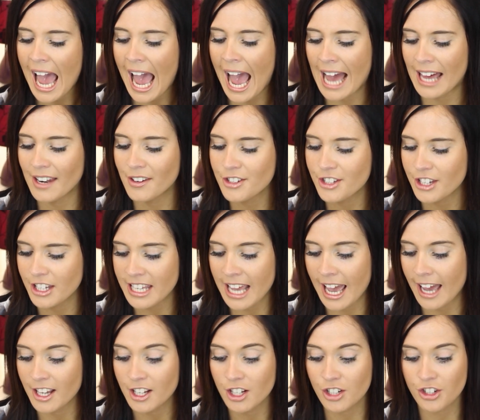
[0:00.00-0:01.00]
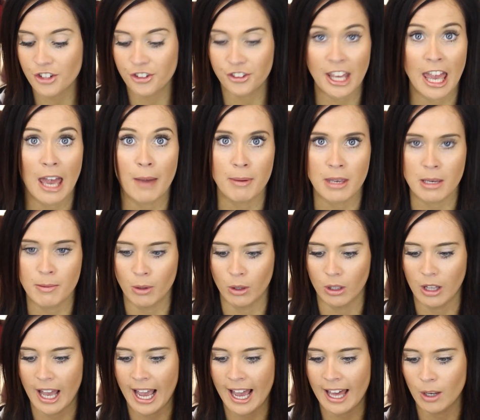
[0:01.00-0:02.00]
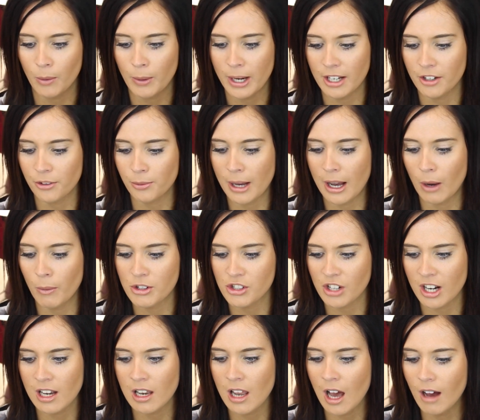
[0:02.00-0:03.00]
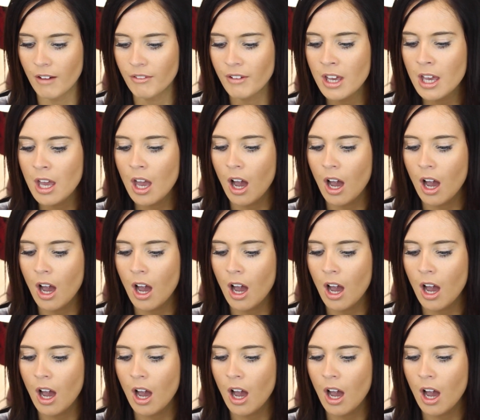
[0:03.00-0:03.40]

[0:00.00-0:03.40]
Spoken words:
And yeah, you can just scare people at Halloween as well, which I love.